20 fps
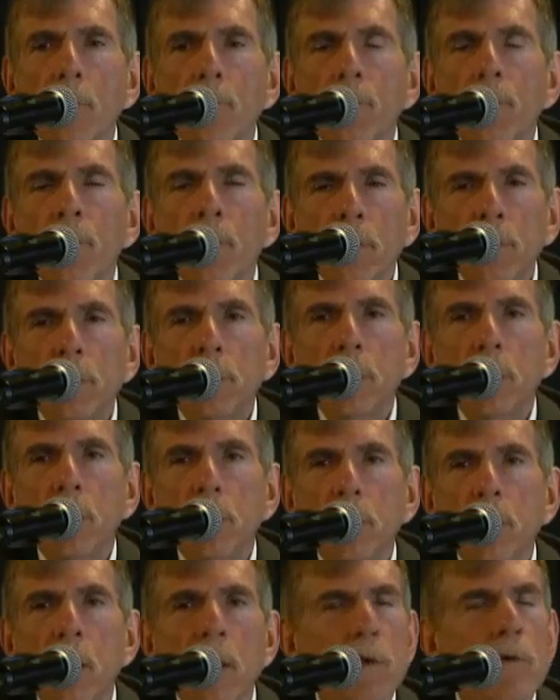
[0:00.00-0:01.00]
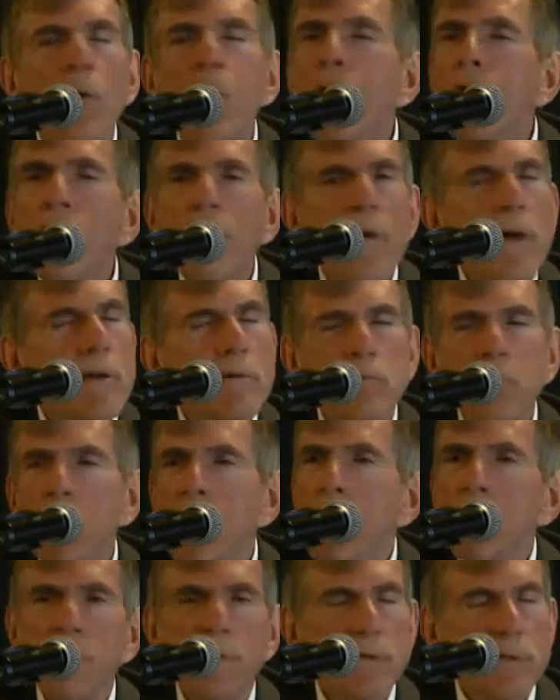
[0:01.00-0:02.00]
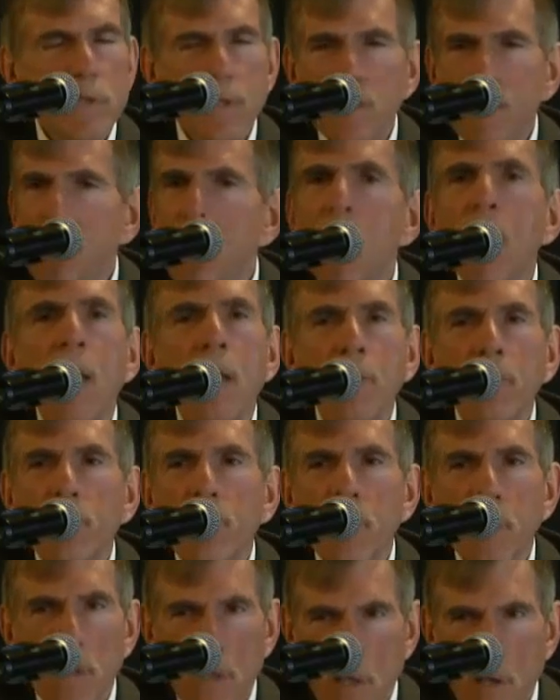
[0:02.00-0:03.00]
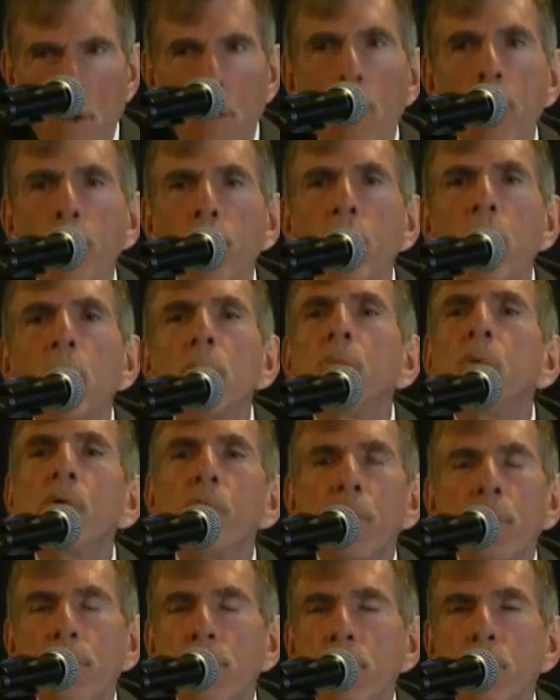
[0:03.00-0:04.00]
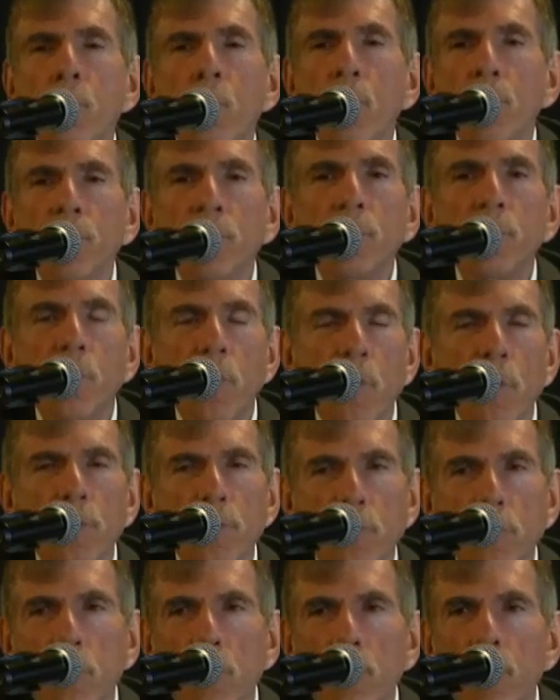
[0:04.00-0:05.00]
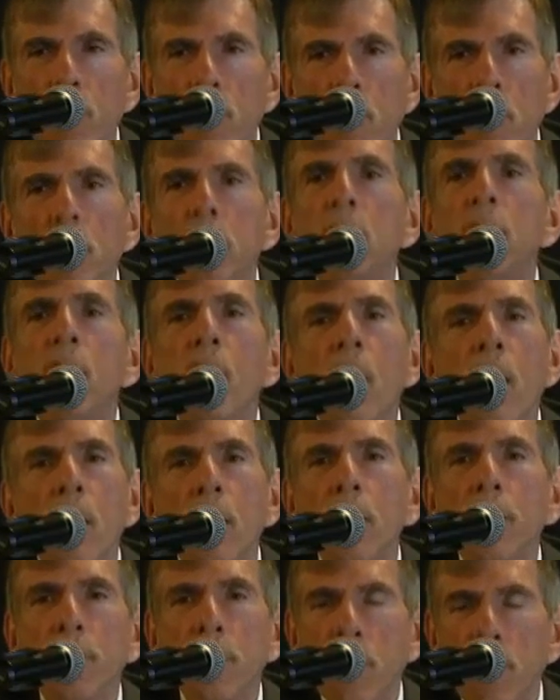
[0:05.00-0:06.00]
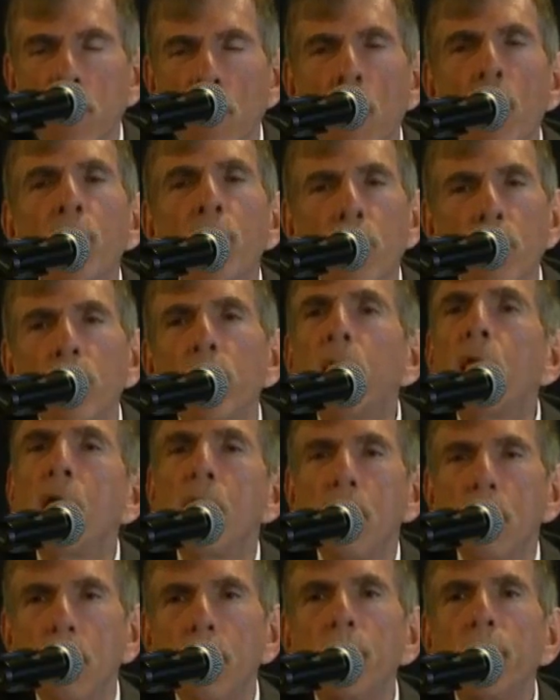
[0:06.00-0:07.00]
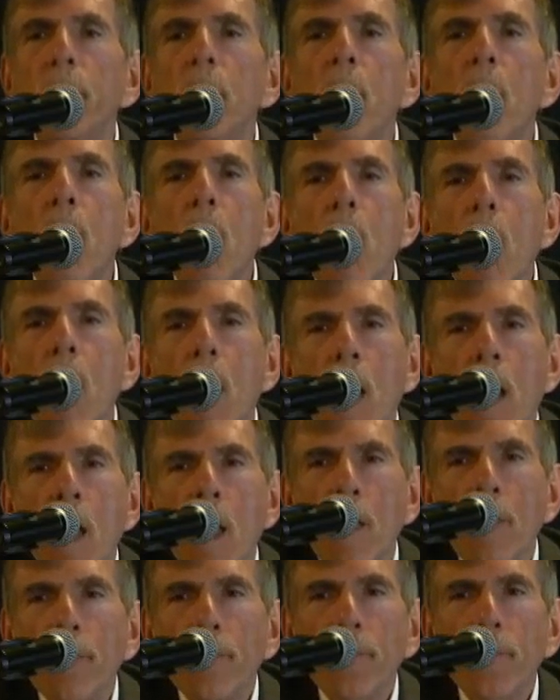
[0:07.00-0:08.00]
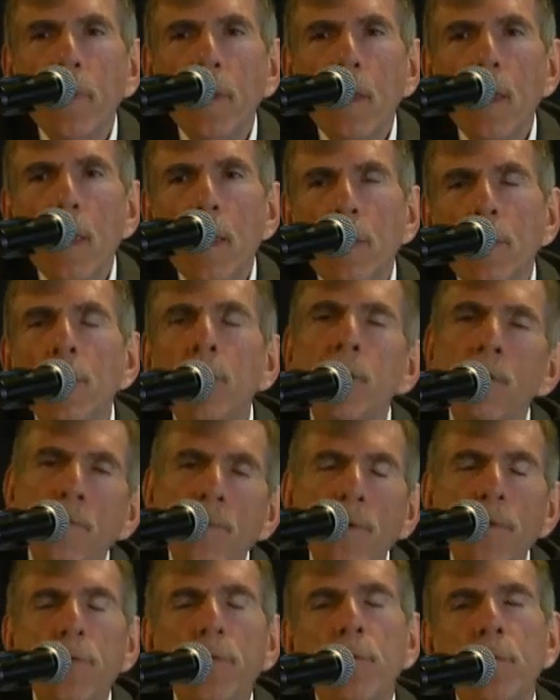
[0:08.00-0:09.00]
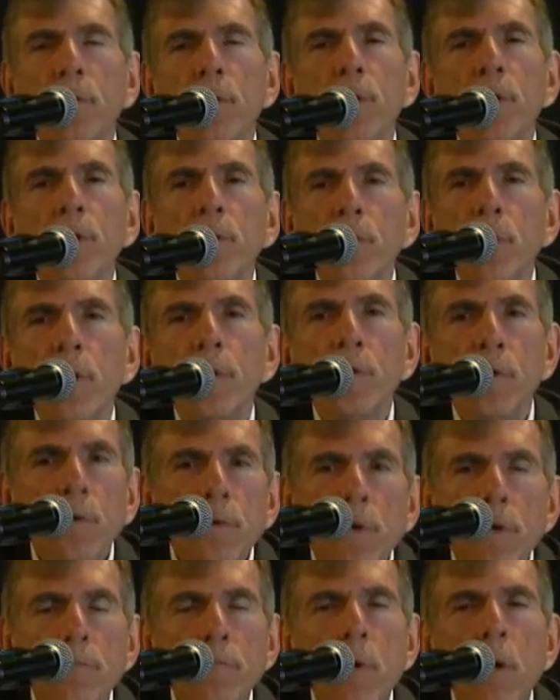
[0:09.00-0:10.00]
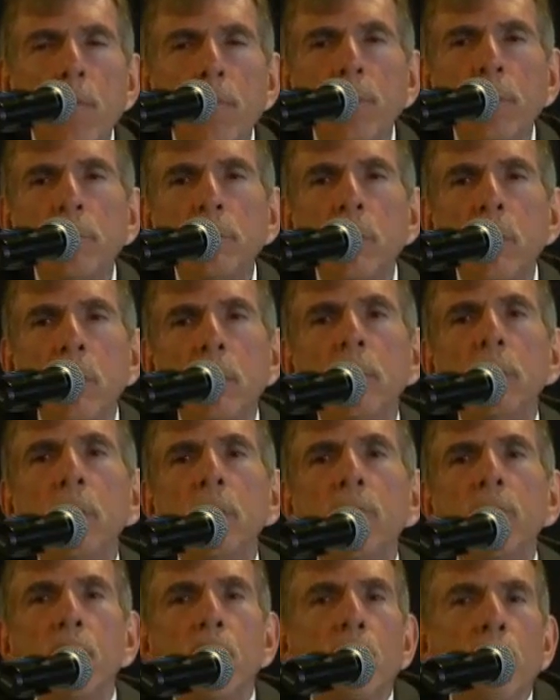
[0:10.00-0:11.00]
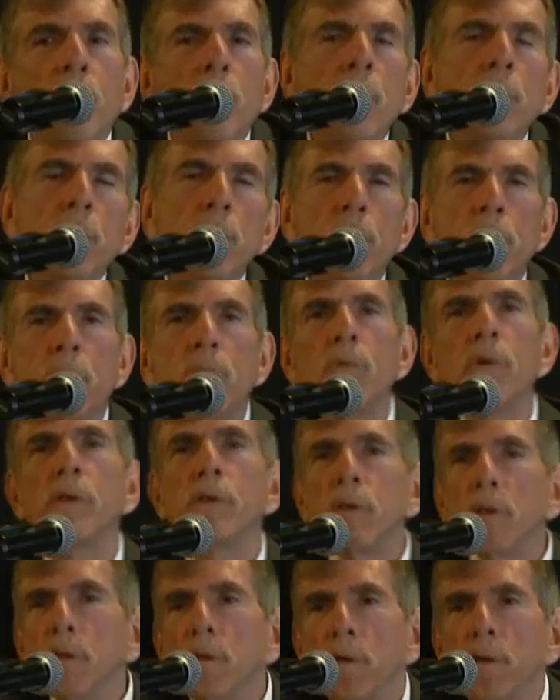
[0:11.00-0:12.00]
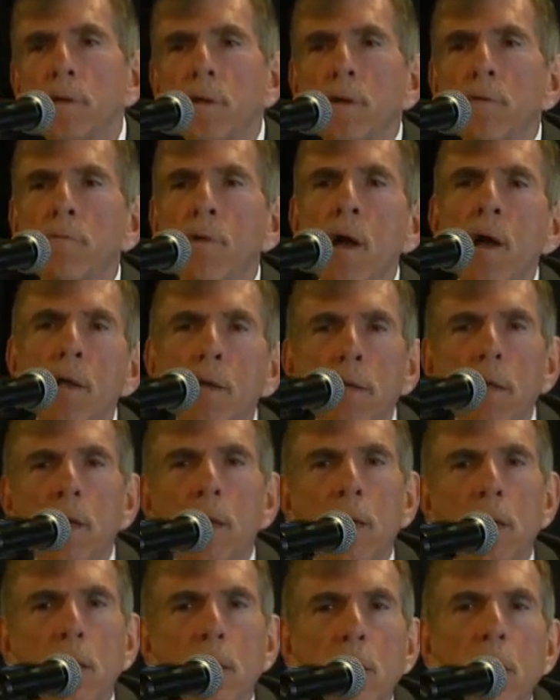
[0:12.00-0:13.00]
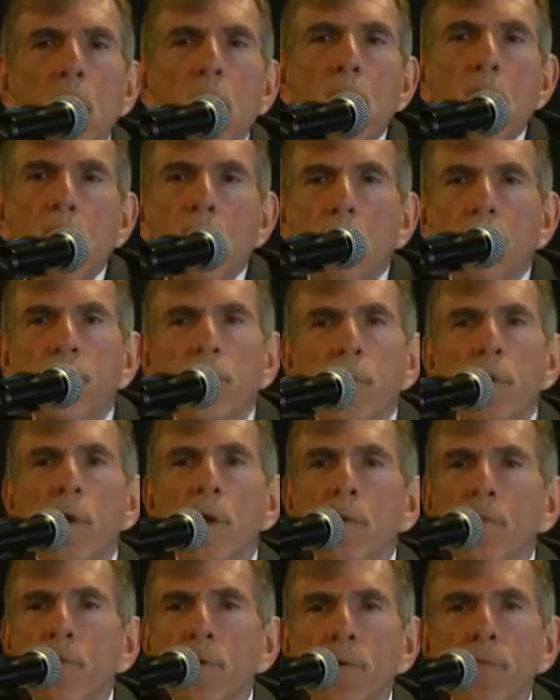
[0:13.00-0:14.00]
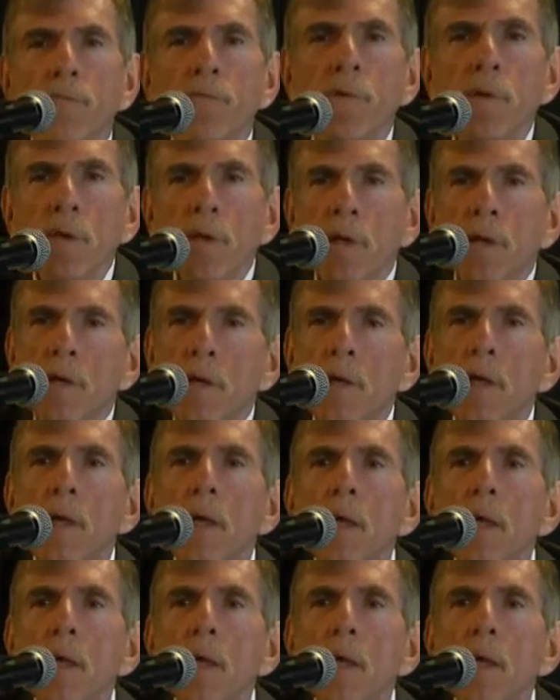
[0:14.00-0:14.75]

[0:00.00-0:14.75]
person. And all federal agencies have the EEO people. They're the ones you go to if you need to file an EEO complaint. It could have been through a union representative, or it could have been directly if you really